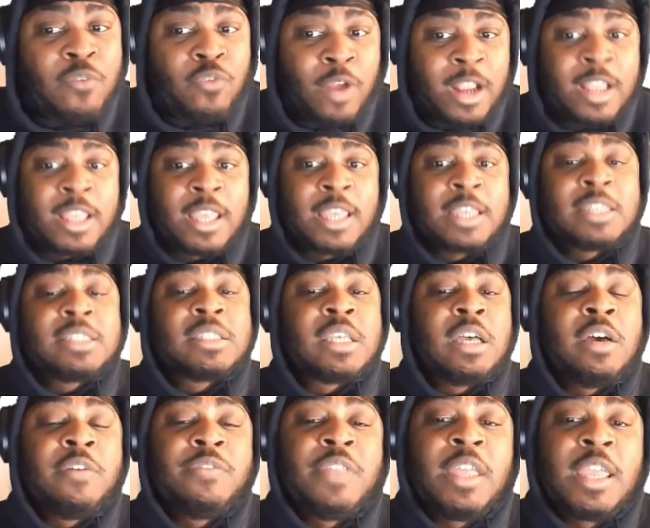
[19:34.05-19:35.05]
rankings
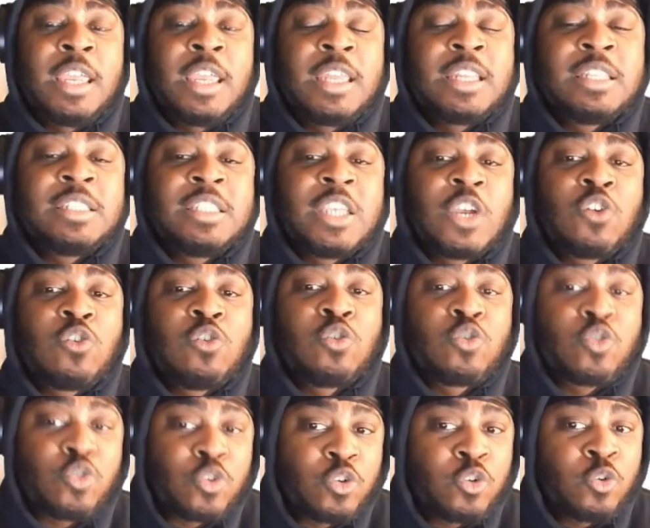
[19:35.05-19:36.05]
of the Eden Zero
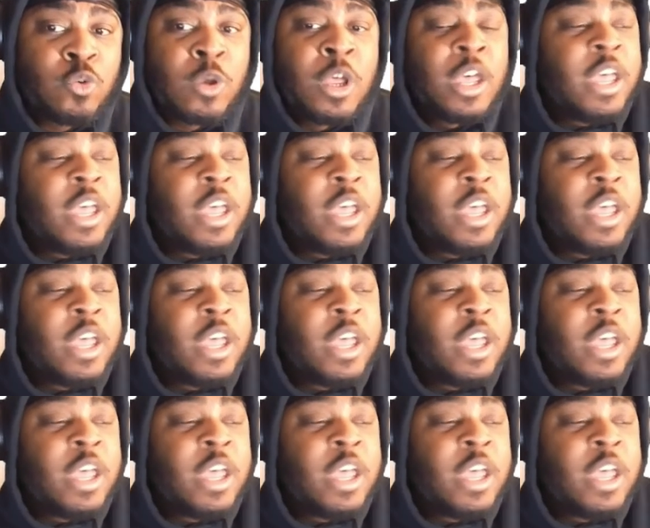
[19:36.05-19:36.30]
crew.